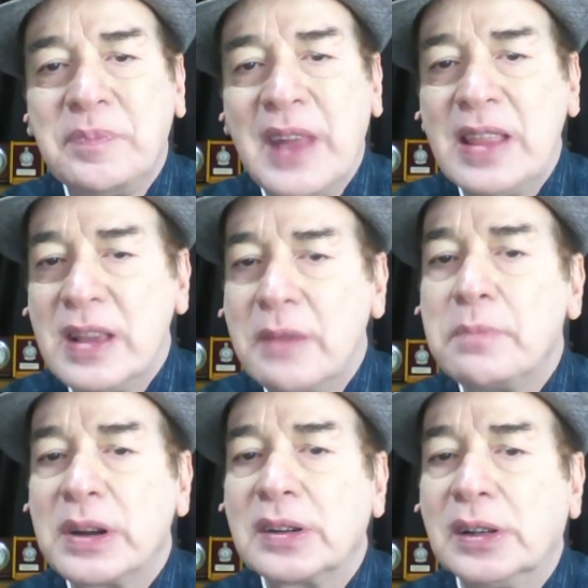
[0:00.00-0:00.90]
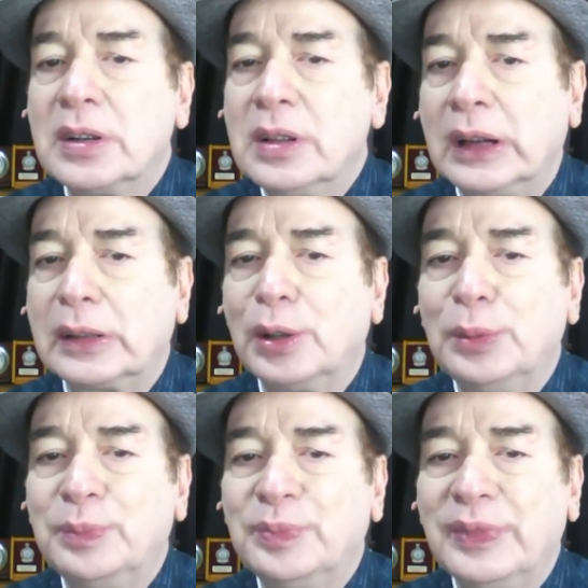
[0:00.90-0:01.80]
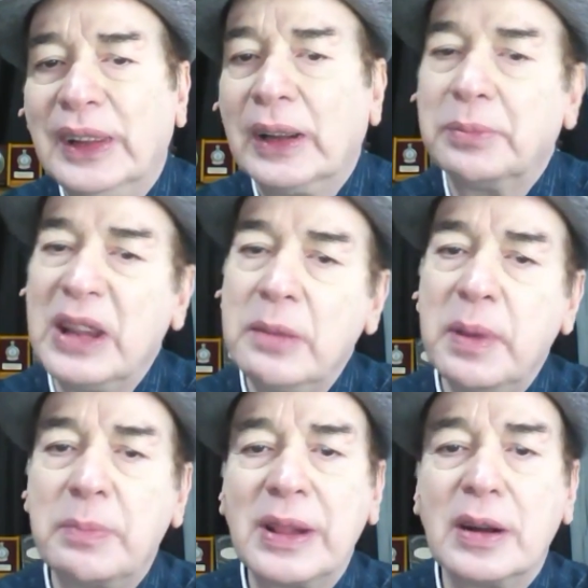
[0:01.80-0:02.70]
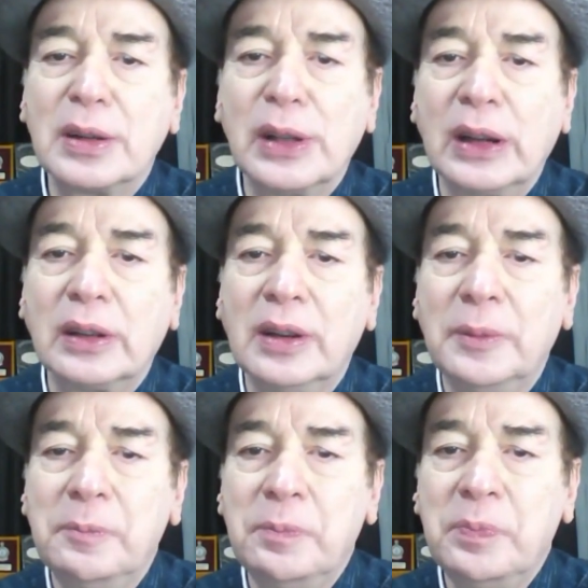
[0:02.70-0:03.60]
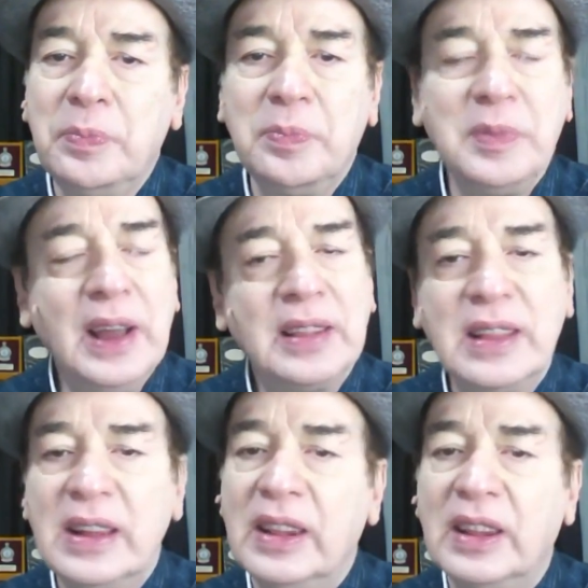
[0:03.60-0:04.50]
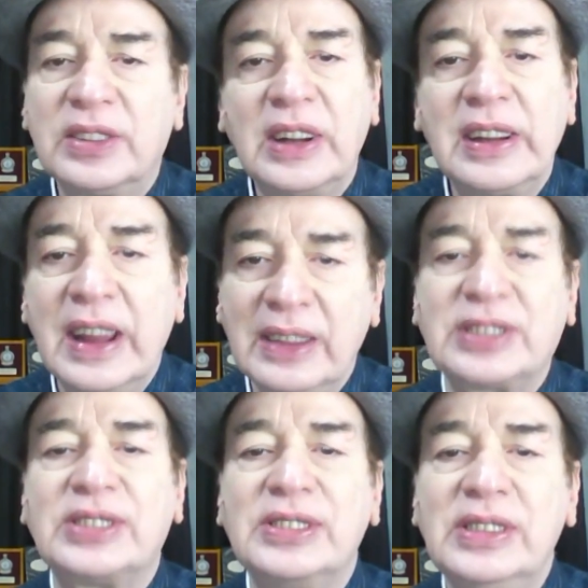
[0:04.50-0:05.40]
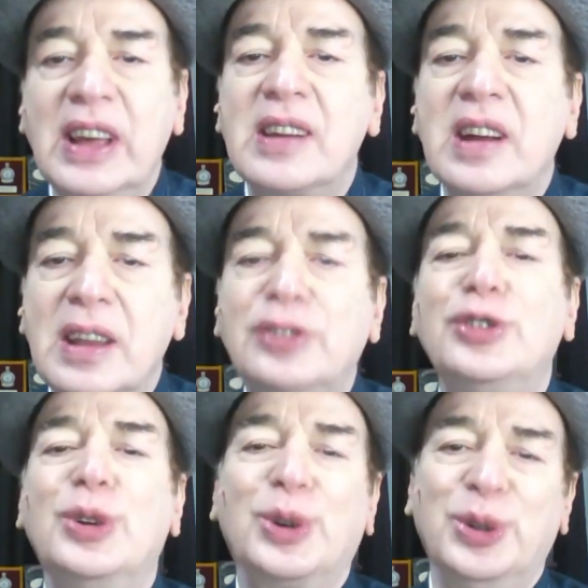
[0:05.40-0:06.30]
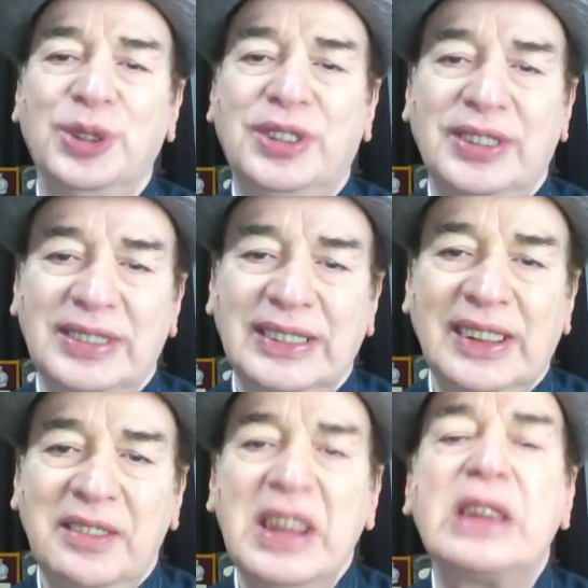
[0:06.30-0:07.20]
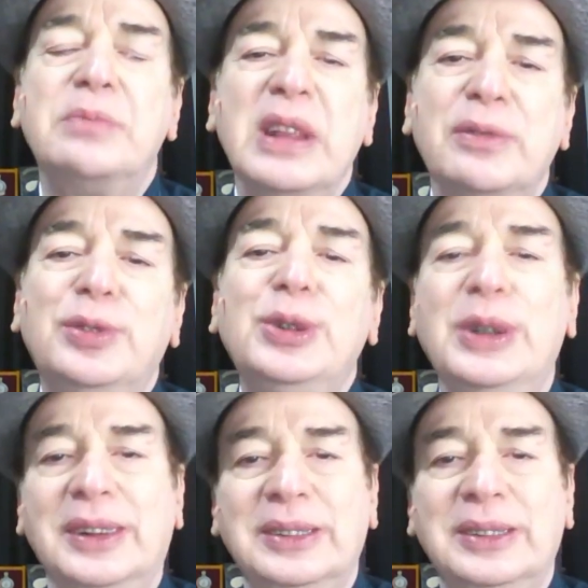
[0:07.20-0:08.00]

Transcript: And the emperor heard that. And many people heard that. And then they said, Yes, there is no coat. We have been fooled.